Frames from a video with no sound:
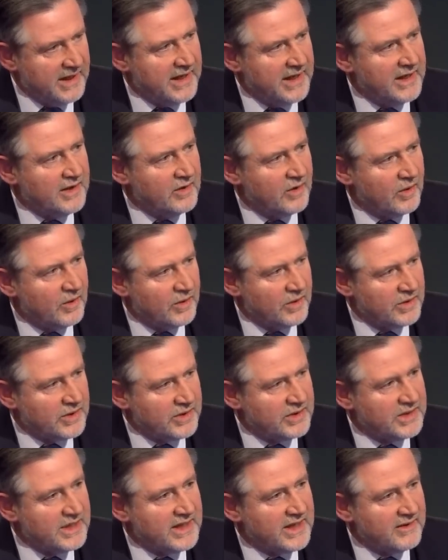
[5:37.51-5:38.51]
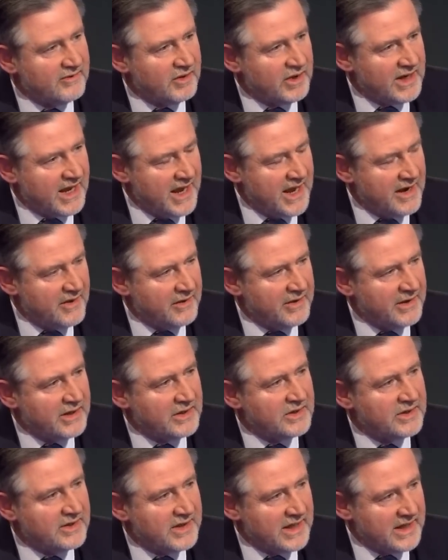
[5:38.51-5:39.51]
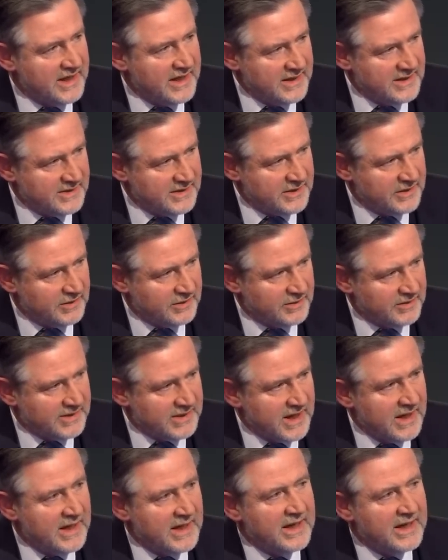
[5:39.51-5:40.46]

in order to give an airing to the issues,